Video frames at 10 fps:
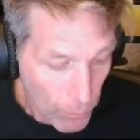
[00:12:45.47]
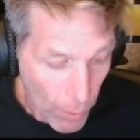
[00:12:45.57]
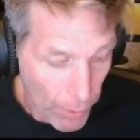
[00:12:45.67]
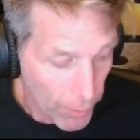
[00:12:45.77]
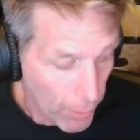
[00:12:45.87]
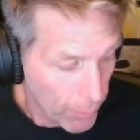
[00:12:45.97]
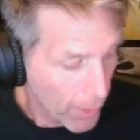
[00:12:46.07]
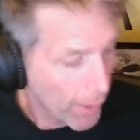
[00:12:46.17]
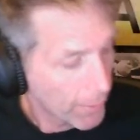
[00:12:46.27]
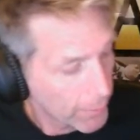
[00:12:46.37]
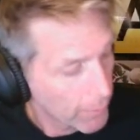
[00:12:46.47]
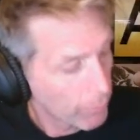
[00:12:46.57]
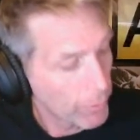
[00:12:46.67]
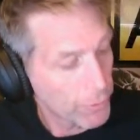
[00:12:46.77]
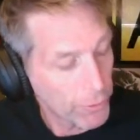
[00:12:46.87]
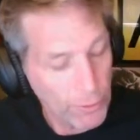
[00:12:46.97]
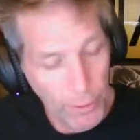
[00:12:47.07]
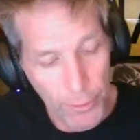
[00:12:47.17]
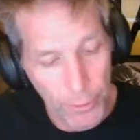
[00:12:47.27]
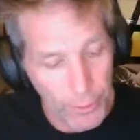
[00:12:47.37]
and all that. And then once you're
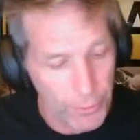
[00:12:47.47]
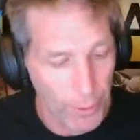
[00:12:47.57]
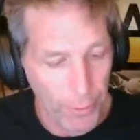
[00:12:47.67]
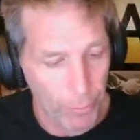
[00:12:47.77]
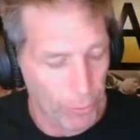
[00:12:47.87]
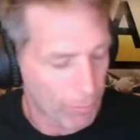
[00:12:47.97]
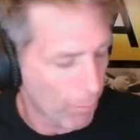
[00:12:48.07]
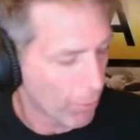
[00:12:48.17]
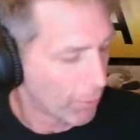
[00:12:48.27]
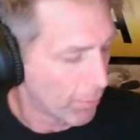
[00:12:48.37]
done, then take me. But